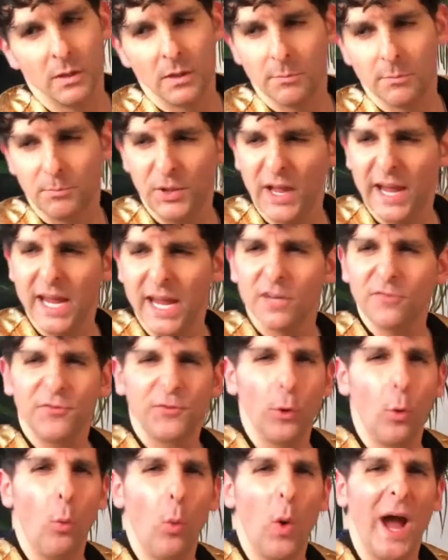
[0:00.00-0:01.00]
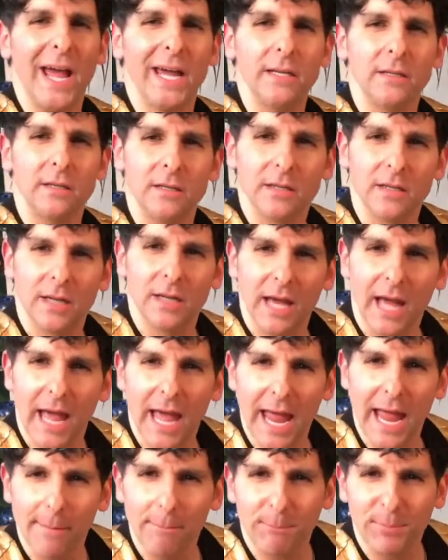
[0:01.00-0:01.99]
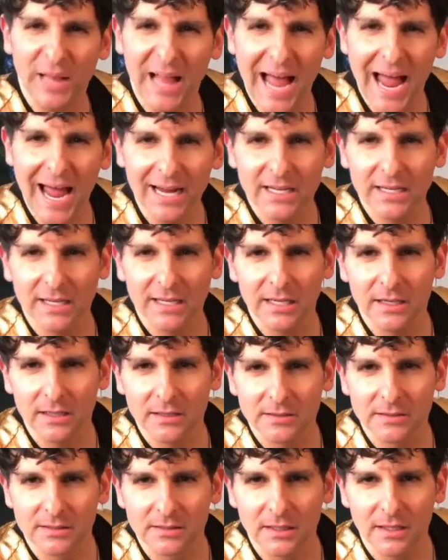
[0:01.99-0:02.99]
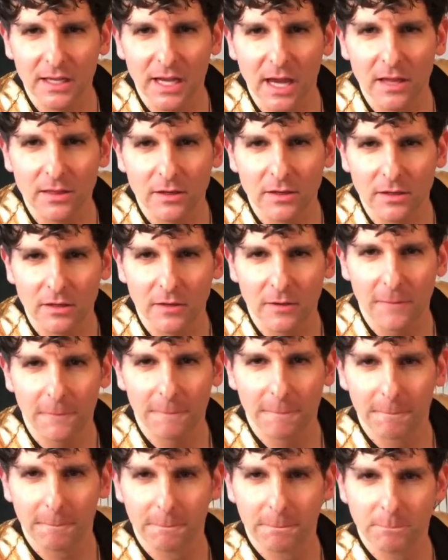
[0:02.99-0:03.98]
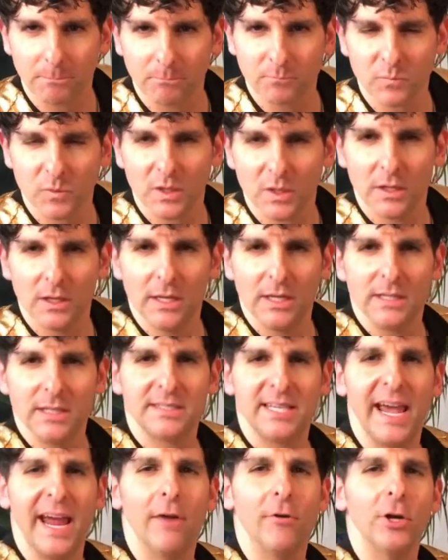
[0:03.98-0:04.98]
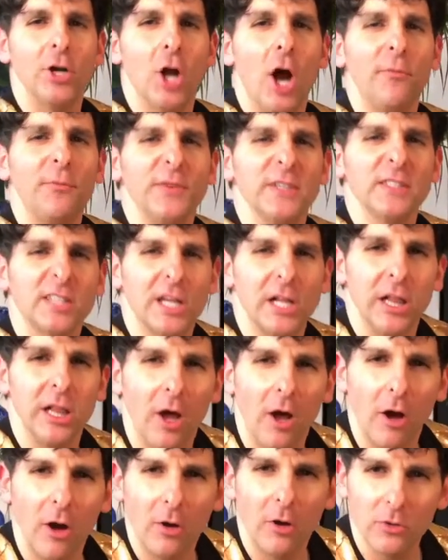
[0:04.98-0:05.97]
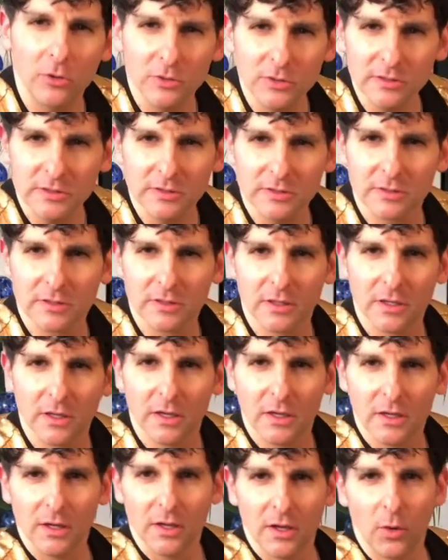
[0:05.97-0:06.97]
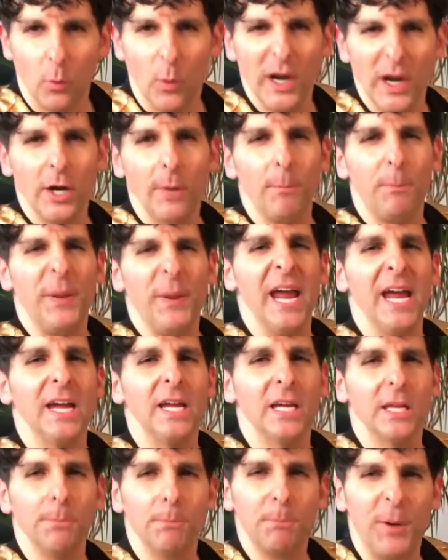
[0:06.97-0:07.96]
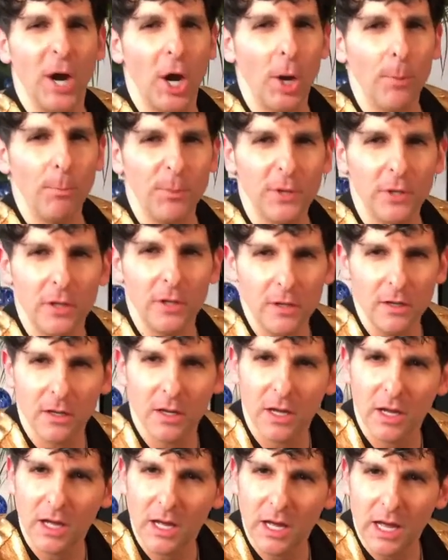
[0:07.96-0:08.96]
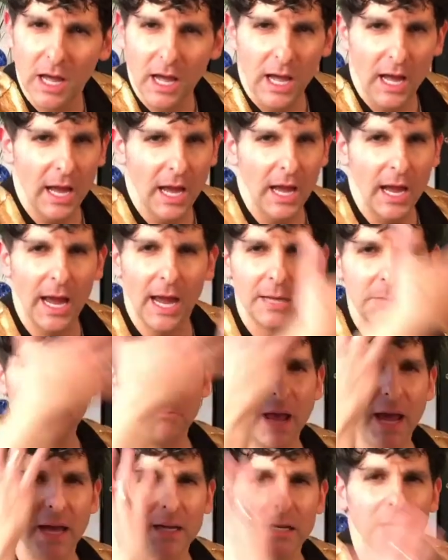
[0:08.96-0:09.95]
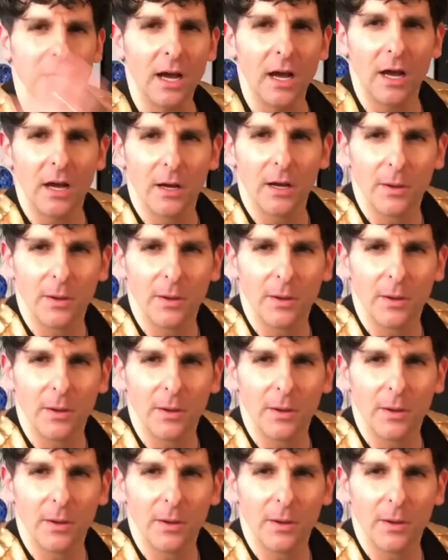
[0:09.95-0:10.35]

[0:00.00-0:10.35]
playing for white and black kids together, tearing off his clothes, wearing pink and purple and makeup.